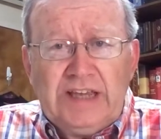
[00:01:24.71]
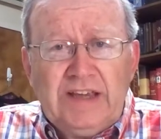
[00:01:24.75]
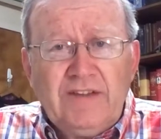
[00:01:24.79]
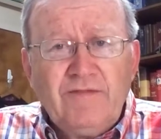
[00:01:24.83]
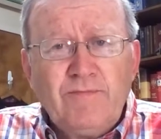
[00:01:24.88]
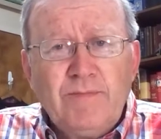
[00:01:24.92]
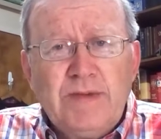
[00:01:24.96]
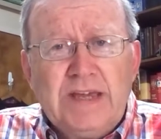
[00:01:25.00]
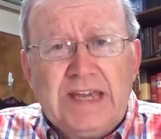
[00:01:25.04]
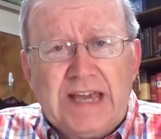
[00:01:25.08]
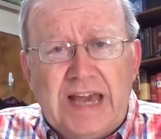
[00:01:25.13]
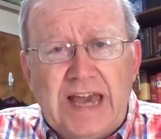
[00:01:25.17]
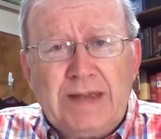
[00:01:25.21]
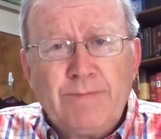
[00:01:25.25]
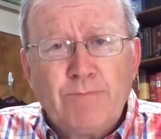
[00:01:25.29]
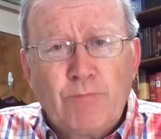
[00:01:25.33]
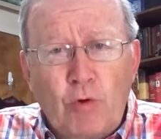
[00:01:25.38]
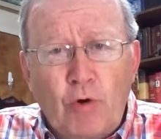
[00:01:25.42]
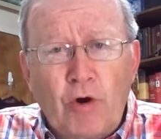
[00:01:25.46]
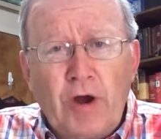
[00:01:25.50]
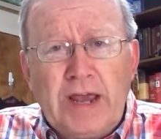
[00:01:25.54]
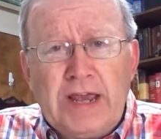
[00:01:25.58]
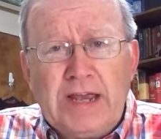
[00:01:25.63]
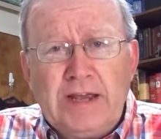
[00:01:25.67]
Give me a
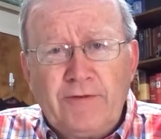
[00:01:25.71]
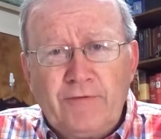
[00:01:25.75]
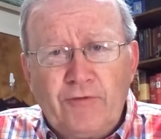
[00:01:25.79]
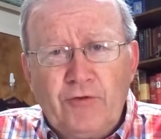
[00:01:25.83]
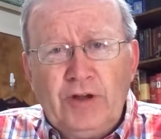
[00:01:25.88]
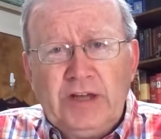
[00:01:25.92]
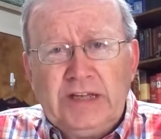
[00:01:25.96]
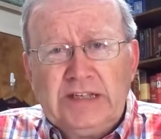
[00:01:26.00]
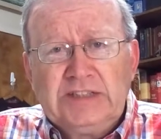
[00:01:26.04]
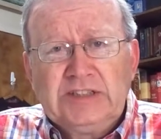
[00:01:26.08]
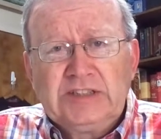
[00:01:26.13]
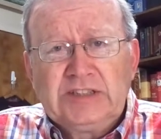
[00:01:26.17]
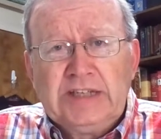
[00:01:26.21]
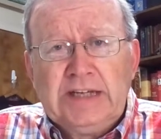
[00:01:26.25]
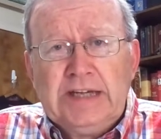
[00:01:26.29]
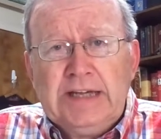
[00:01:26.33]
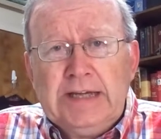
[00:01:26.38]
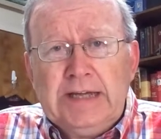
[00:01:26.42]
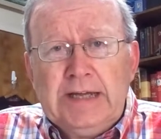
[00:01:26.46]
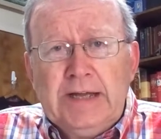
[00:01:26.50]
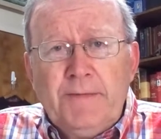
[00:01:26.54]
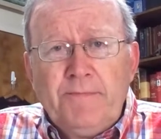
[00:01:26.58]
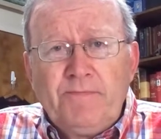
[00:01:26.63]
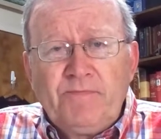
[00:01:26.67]
break, friends
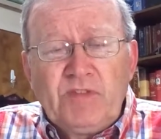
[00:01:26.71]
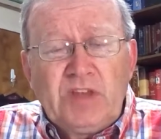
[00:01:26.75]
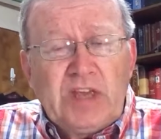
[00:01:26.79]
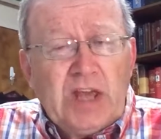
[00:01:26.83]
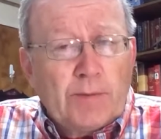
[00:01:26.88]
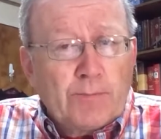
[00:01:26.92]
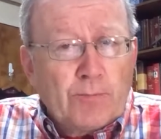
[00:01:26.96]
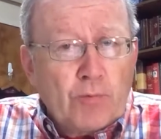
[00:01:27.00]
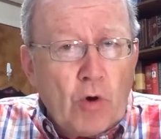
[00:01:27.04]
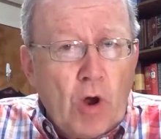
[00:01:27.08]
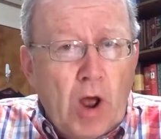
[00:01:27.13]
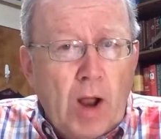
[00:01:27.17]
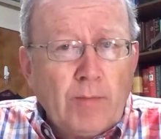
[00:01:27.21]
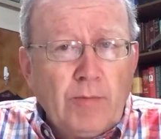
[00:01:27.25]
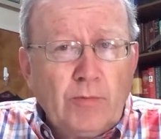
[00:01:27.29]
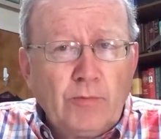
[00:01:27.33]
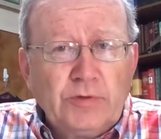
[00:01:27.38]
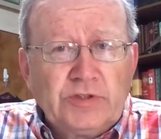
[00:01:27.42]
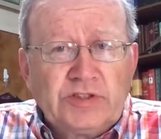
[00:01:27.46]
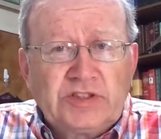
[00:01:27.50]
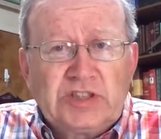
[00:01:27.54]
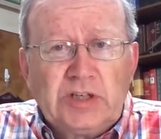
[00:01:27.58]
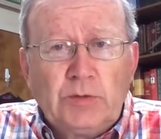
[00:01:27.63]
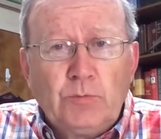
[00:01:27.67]
you got a problem
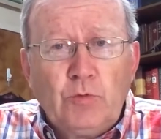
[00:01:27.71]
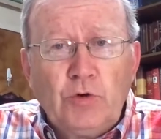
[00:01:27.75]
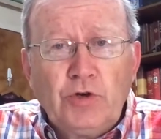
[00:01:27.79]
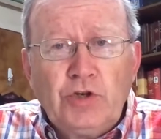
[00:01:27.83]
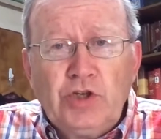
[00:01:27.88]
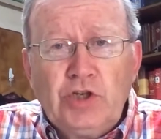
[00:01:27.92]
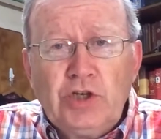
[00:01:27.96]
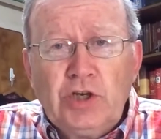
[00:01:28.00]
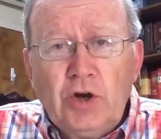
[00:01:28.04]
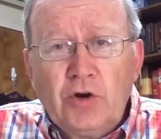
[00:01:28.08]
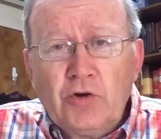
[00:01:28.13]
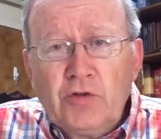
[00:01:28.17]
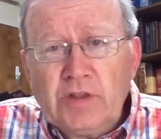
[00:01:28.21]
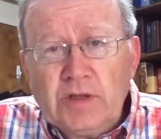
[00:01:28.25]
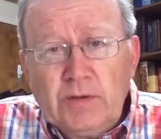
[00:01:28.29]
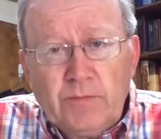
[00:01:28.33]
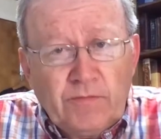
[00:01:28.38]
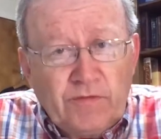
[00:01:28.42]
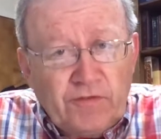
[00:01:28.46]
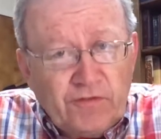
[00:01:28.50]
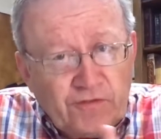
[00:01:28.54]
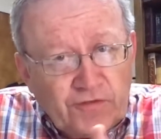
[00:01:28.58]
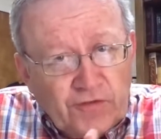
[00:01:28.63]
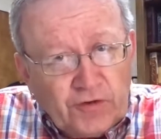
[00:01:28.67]
with someone, you go to
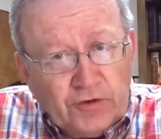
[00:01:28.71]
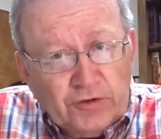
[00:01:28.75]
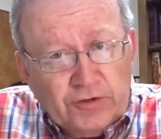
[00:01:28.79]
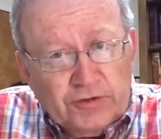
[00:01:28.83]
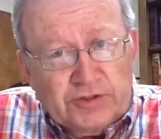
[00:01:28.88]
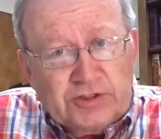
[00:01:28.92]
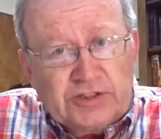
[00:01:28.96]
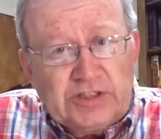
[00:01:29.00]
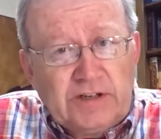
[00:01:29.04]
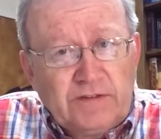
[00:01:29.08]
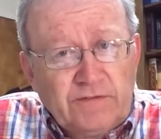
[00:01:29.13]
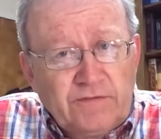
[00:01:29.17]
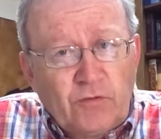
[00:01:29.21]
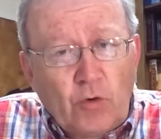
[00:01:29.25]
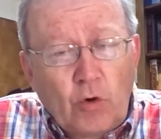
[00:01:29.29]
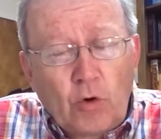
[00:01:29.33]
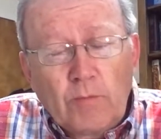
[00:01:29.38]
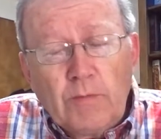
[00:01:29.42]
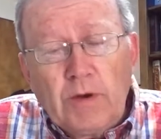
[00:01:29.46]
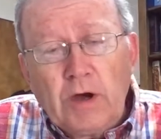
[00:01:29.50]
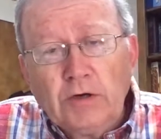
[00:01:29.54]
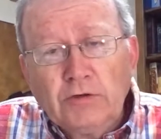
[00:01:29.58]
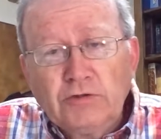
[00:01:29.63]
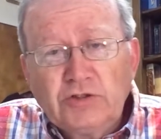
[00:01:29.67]
them first and
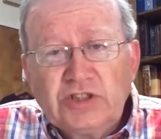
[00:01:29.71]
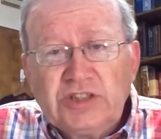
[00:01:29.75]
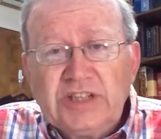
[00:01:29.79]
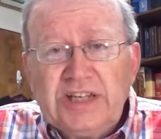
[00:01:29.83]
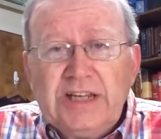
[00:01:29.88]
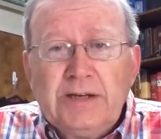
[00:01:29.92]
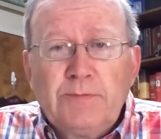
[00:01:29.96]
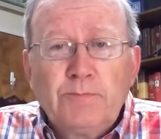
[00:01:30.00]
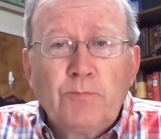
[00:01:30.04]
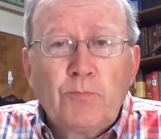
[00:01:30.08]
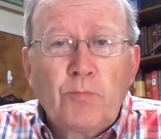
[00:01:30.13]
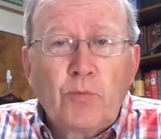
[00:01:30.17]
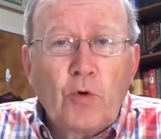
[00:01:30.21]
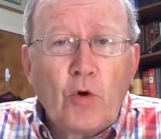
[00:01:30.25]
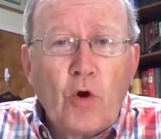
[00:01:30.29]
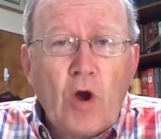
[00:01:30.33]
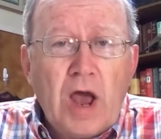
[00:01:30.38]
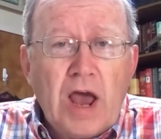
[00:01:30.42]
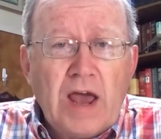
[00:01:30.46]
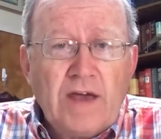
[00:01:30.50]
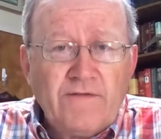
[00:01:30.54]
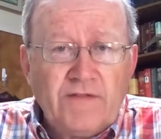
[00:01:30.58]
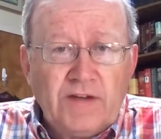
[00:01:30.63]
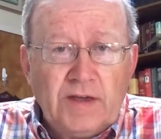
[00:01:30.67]
foremost in
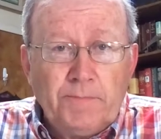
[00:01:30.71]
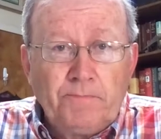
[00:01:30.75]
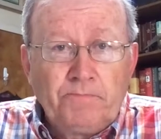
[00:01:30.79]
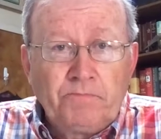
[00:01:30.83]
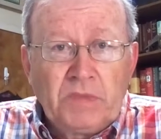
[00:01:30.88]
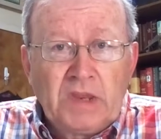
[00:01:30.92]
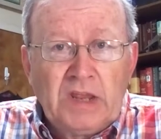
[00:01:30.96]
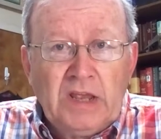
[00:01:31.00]
private.